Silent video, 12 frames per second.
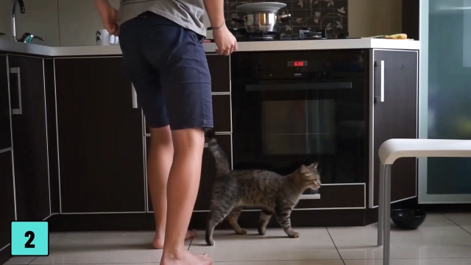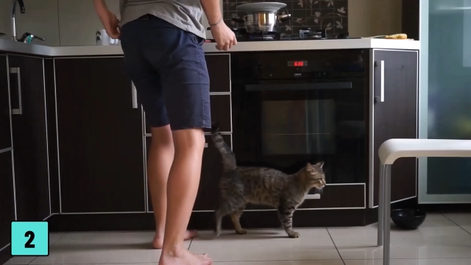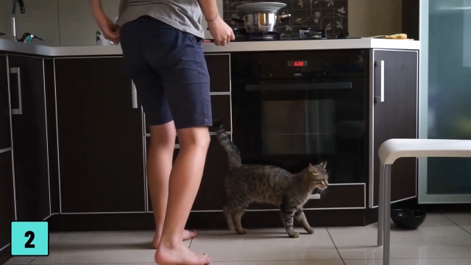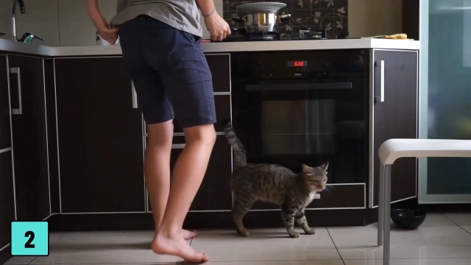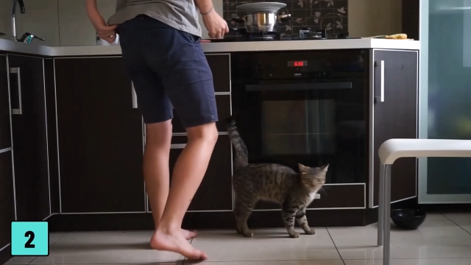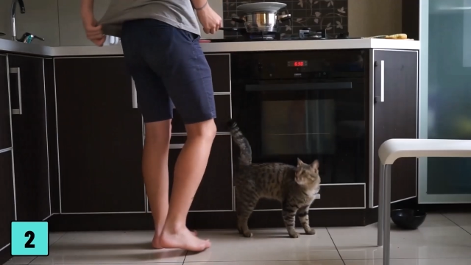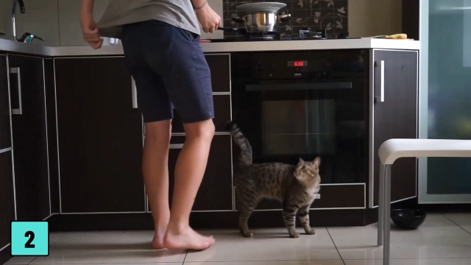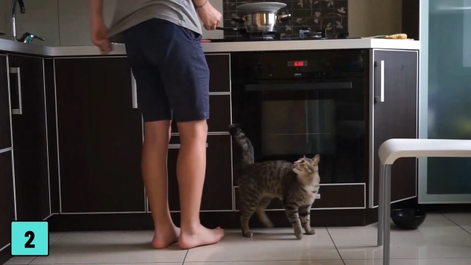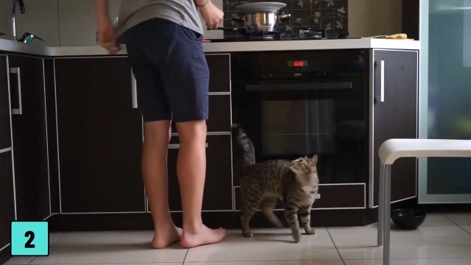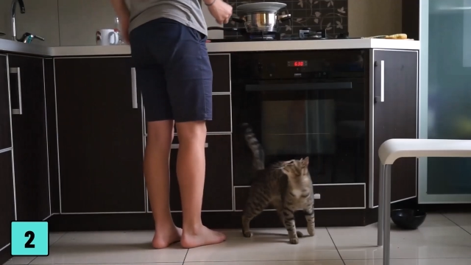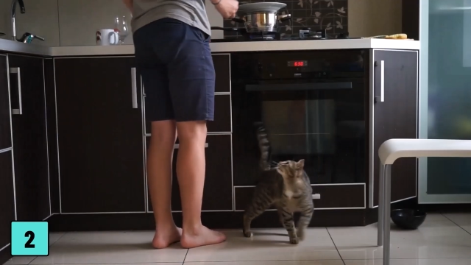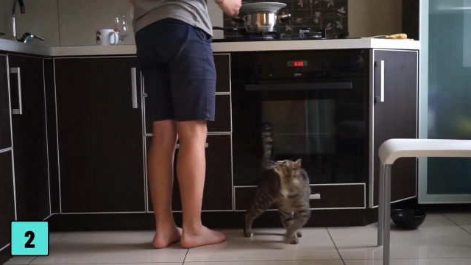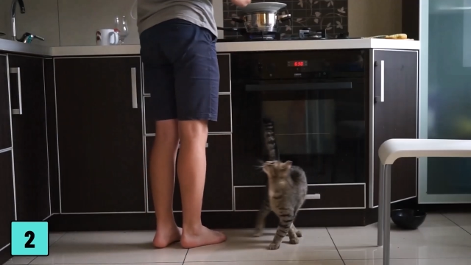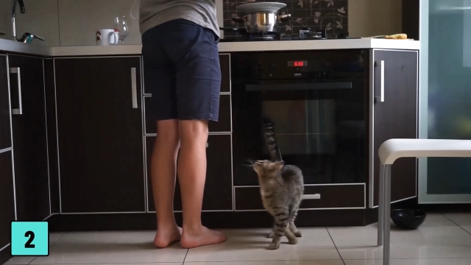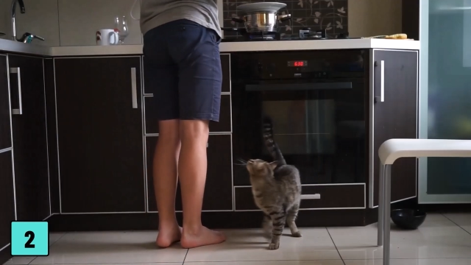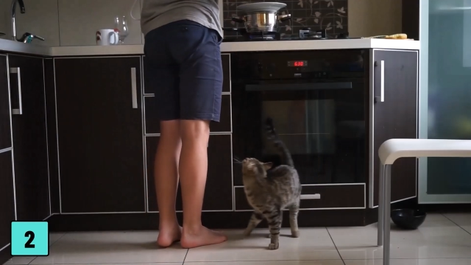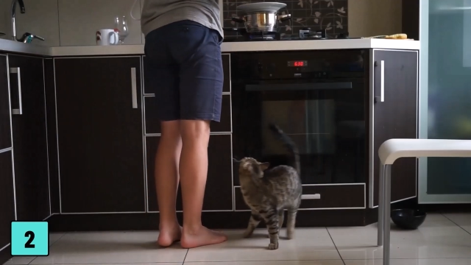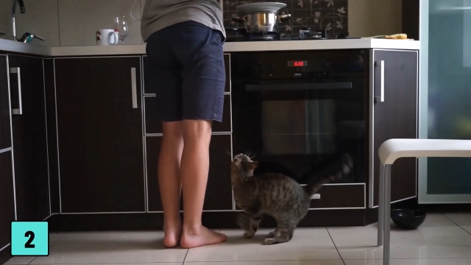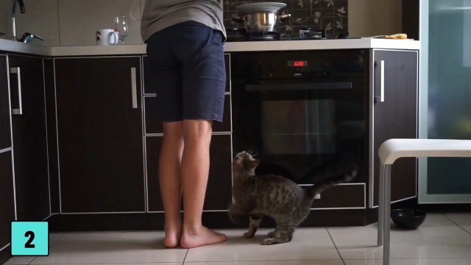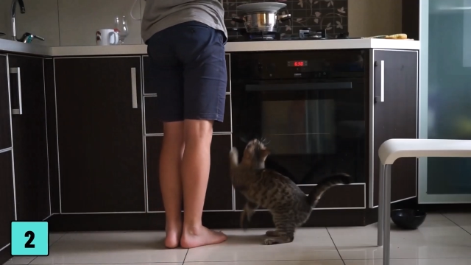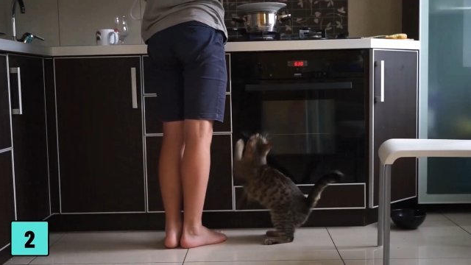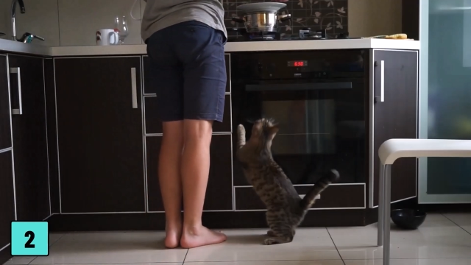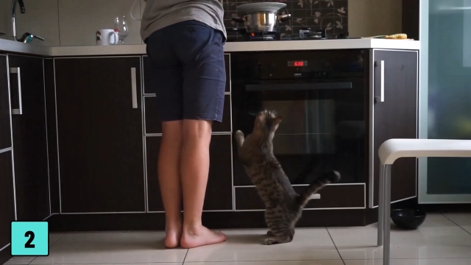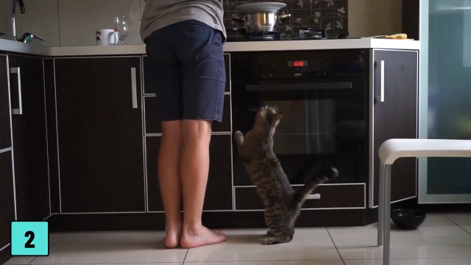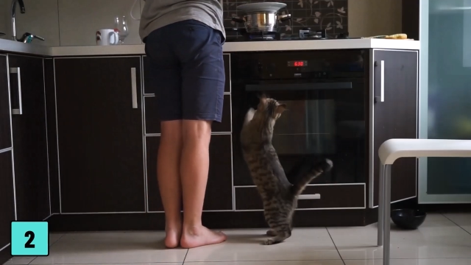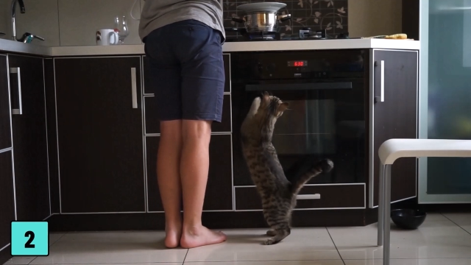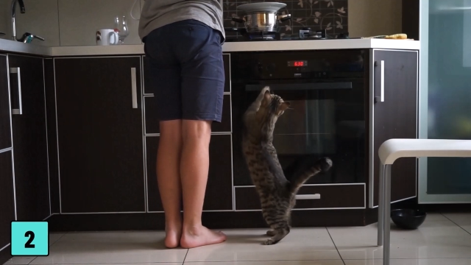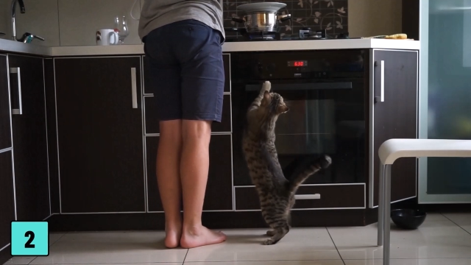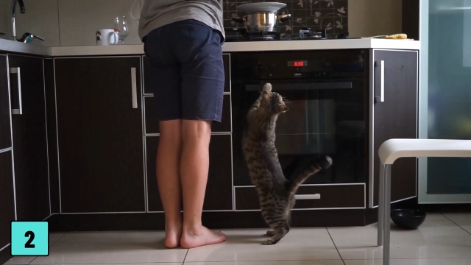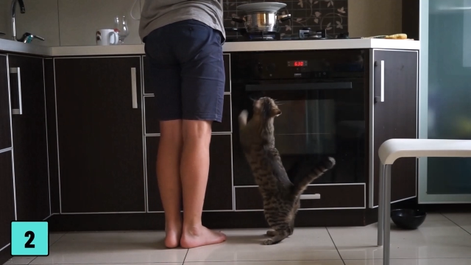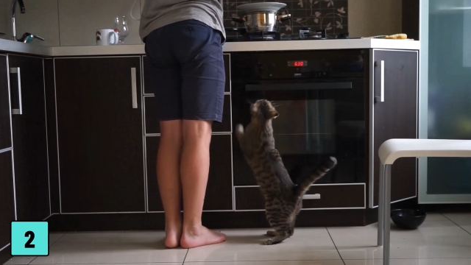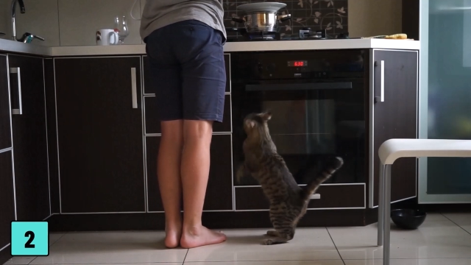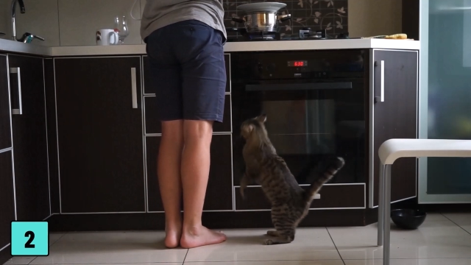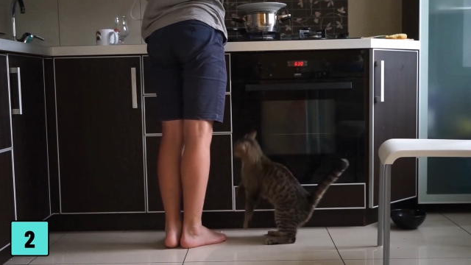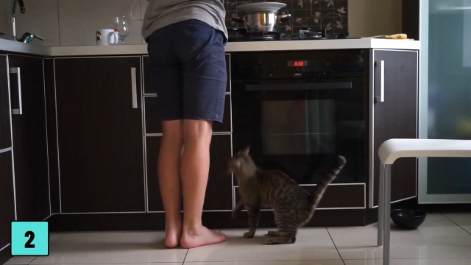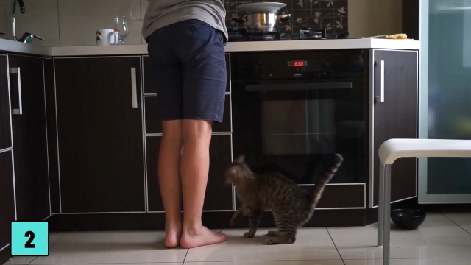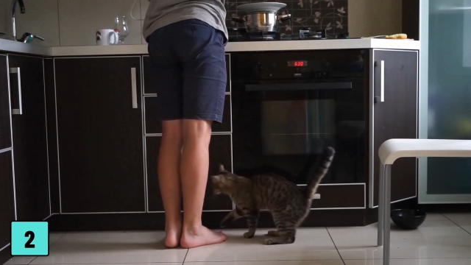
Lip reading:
(no speaker visible)